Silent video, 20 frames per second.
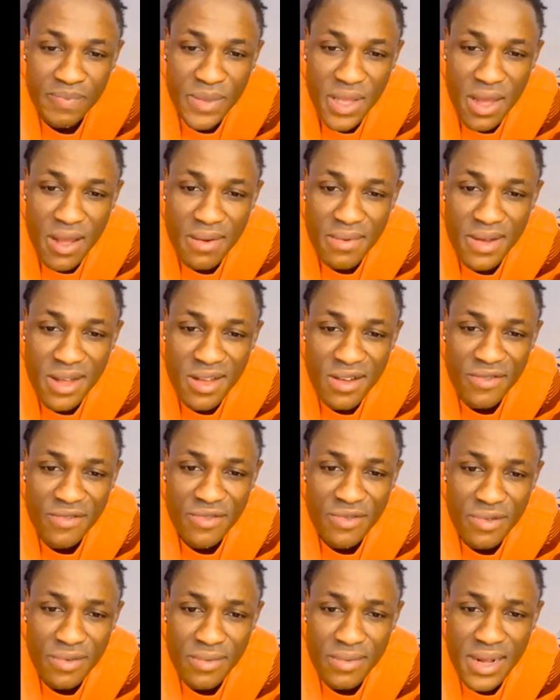
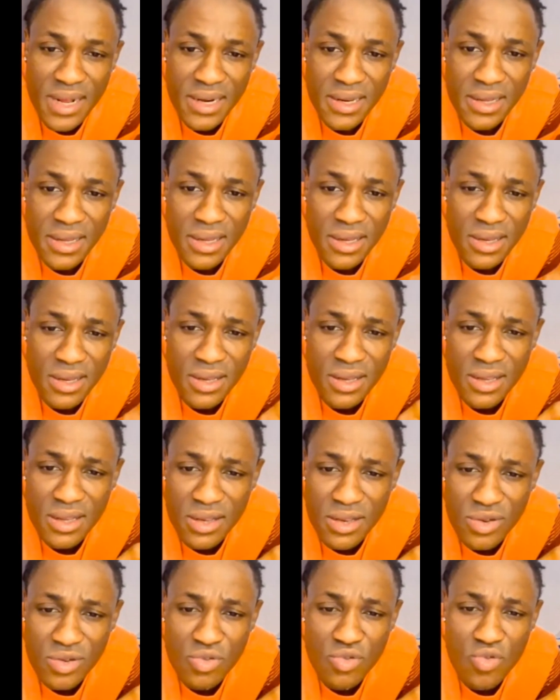Abavu bali
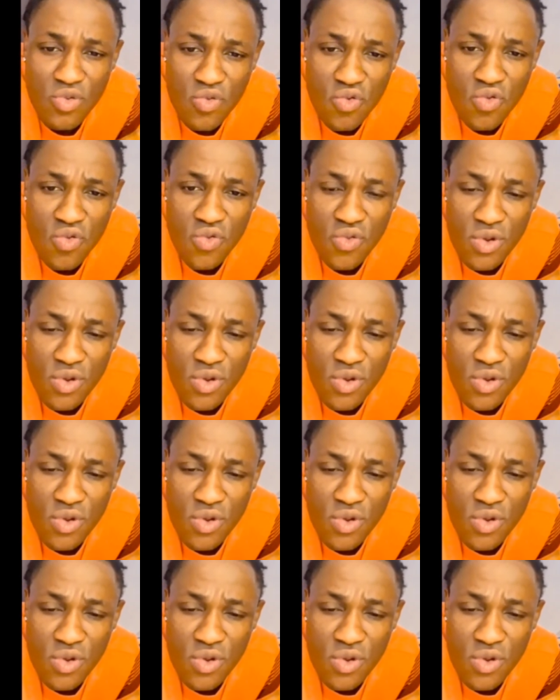inji nyo.